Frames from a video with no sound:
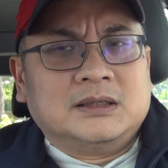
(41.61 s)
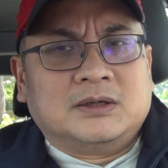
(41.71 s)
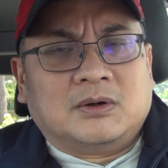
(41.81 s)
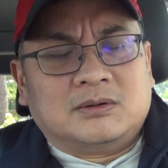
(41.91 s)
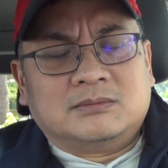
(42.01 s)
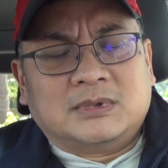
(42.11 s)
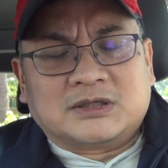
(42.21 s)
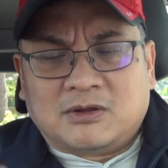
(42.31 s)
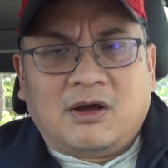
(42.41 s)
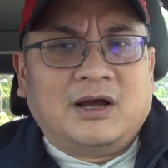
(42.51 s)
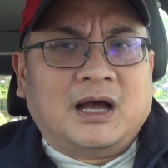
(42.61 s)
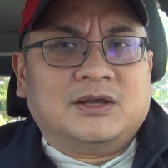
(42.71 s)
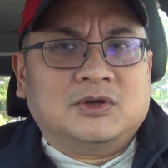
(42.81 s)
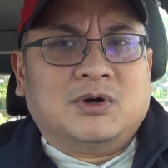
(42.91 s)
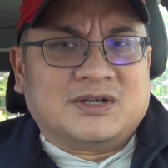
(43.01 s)
You know, as long
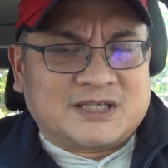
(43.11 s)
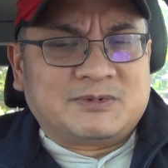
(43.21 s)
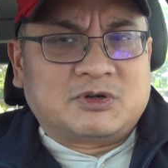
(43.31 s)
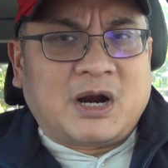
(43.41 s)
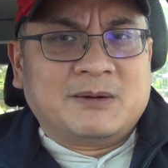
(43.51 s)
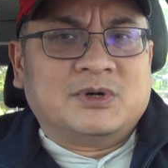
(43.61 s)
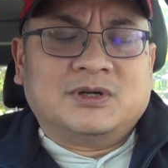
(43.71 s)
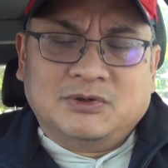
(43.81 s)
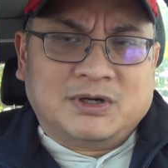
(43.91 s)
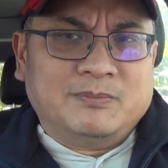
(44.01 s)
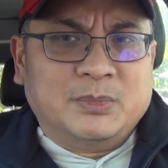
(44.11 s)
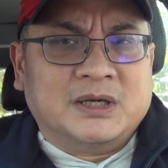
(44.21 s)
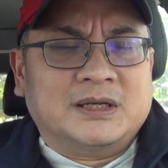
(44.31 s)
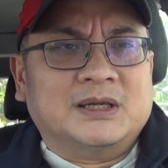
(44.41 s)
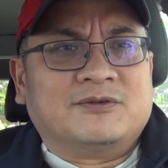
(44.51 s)
as you are a subscriber, you can bid.